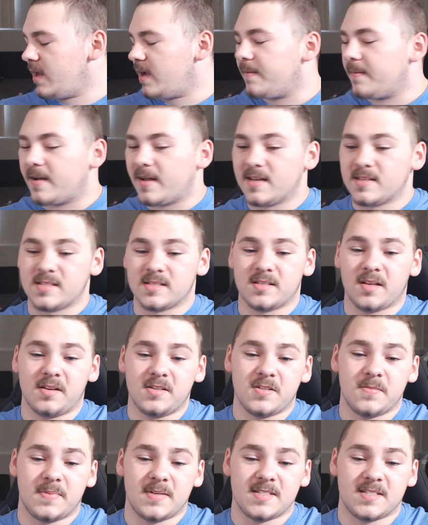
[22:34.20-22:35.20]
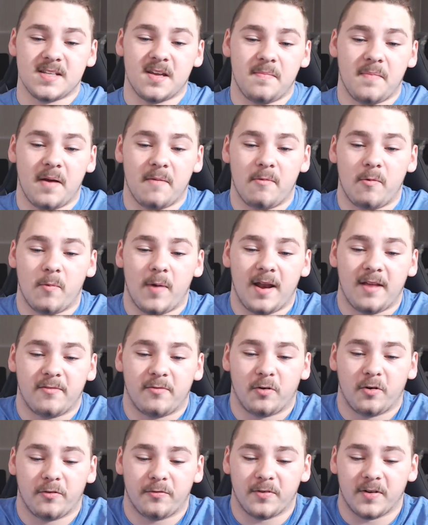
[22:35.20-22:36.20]
Because it's also been something I've been waiting
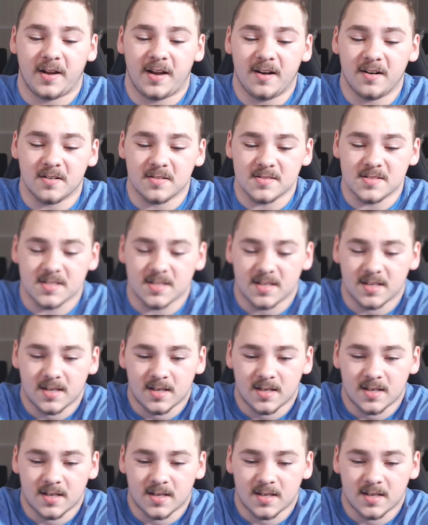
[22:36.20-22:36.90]
for years.